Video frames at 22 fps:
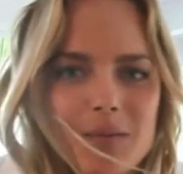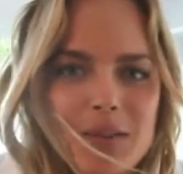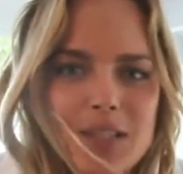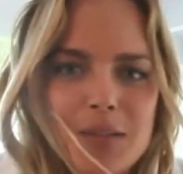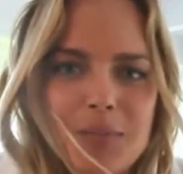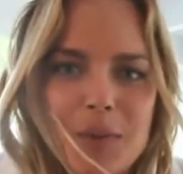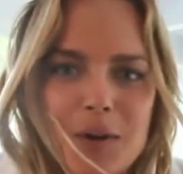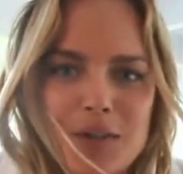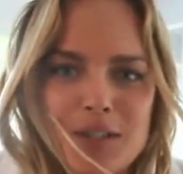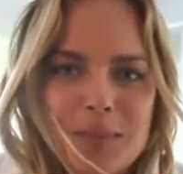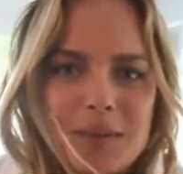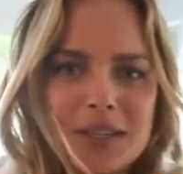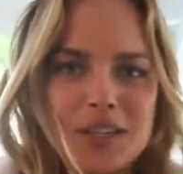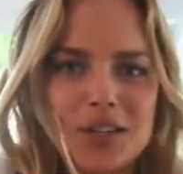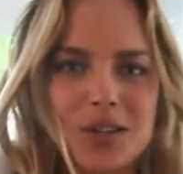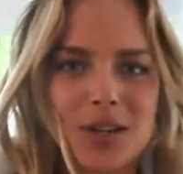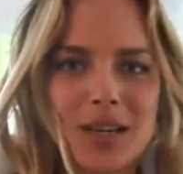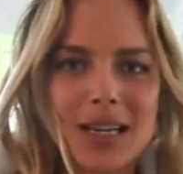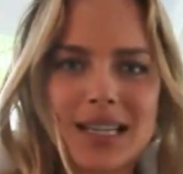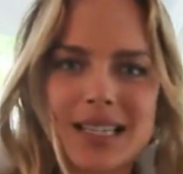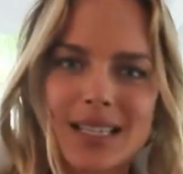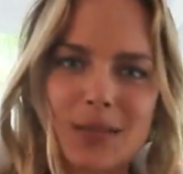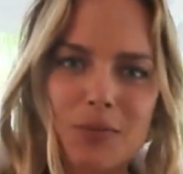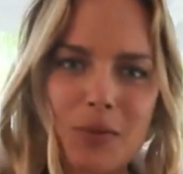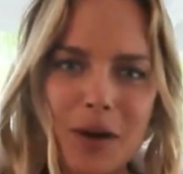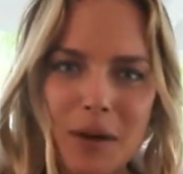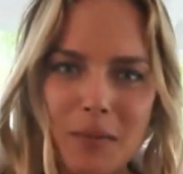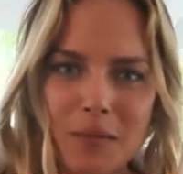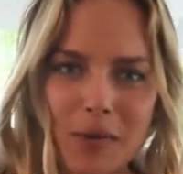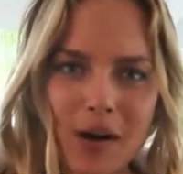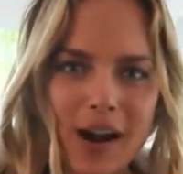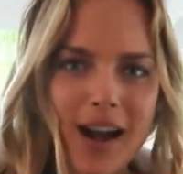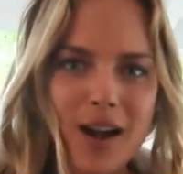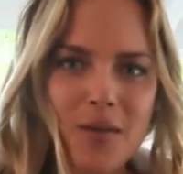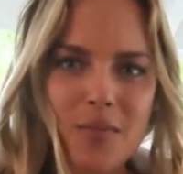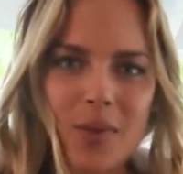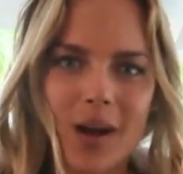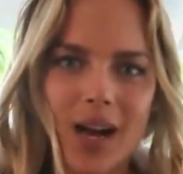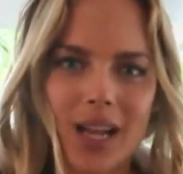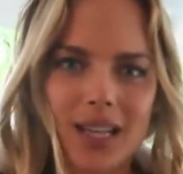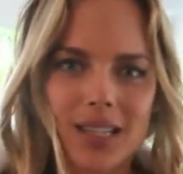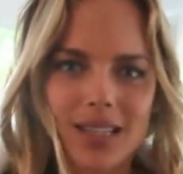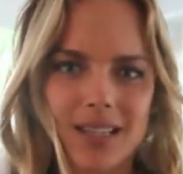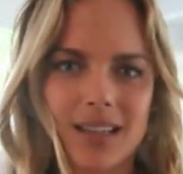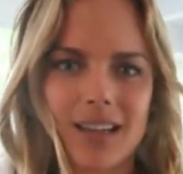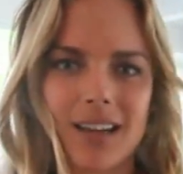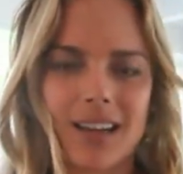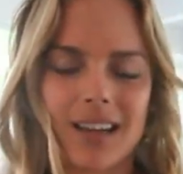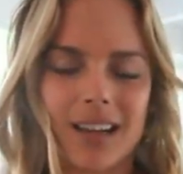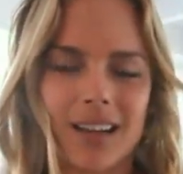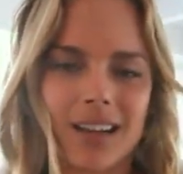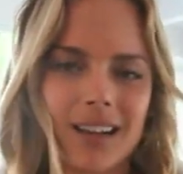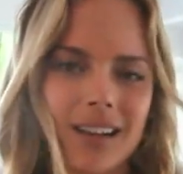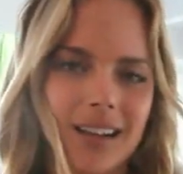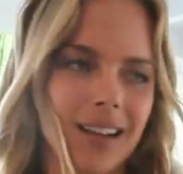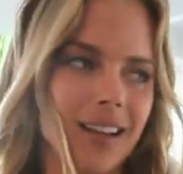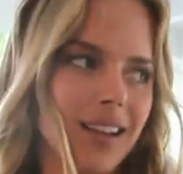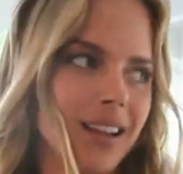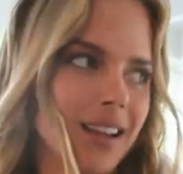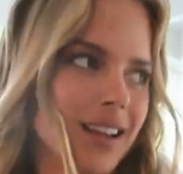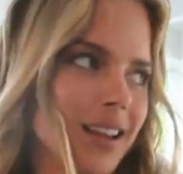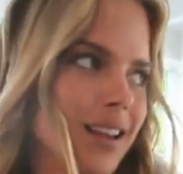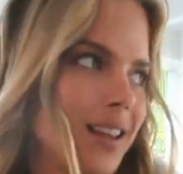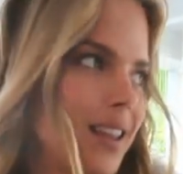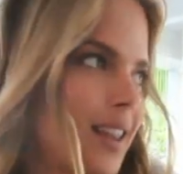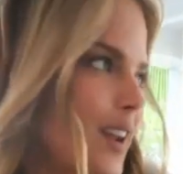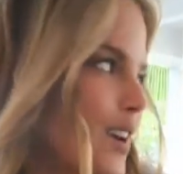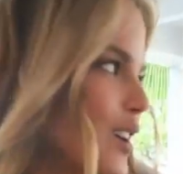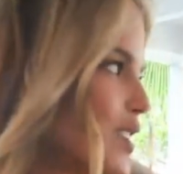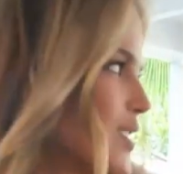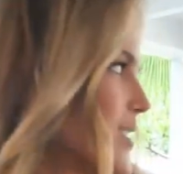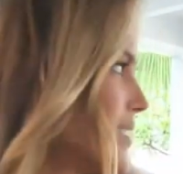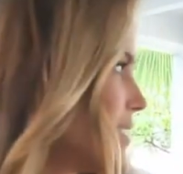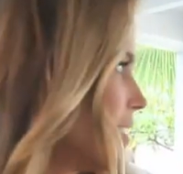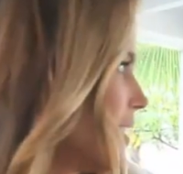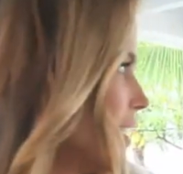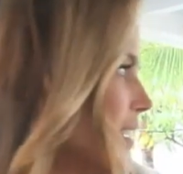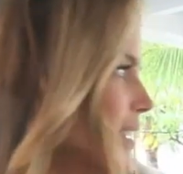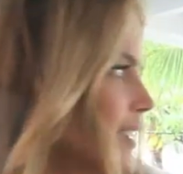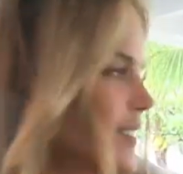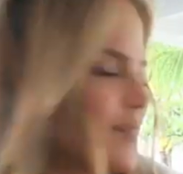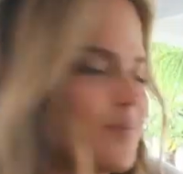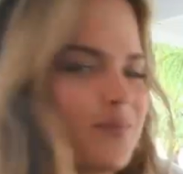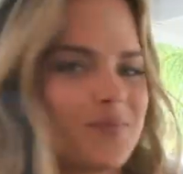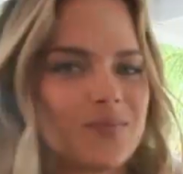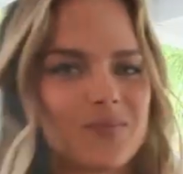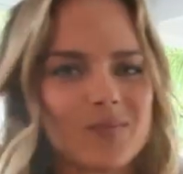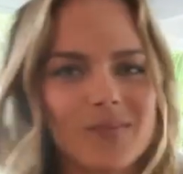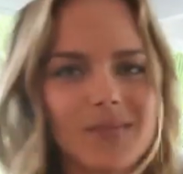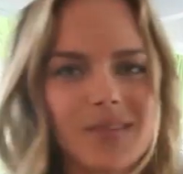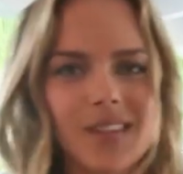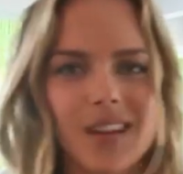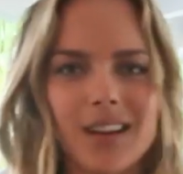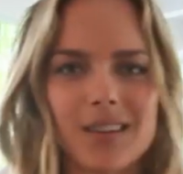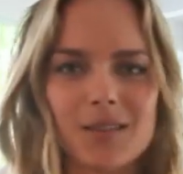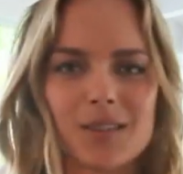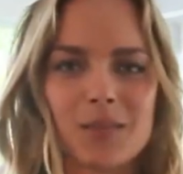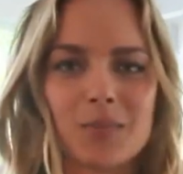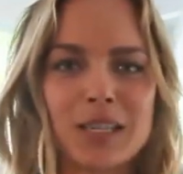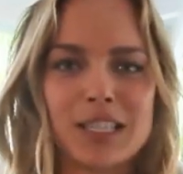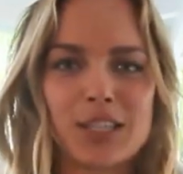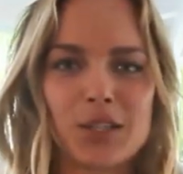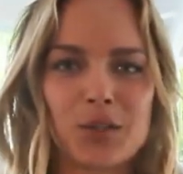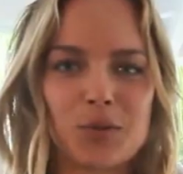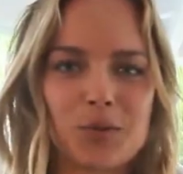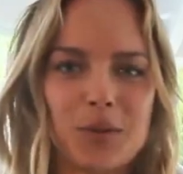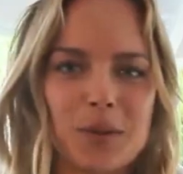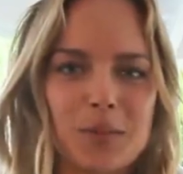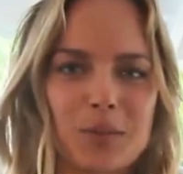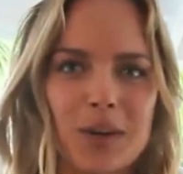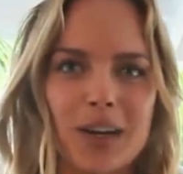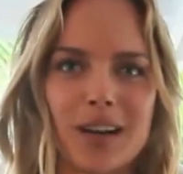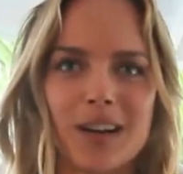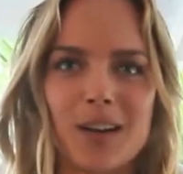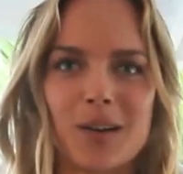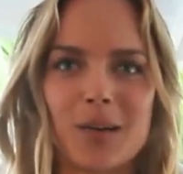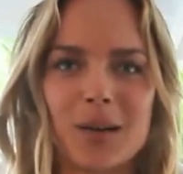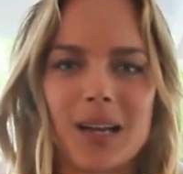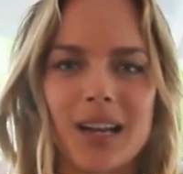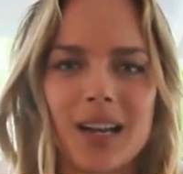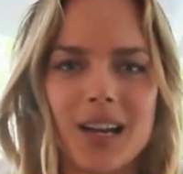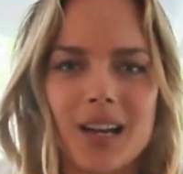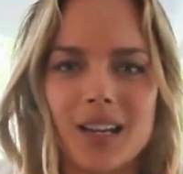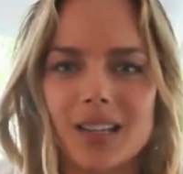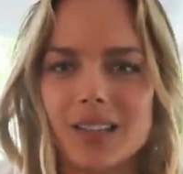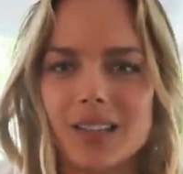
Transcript: We're supposed to be shooting swimwear, but uh, there's uh, not much swimwear going on.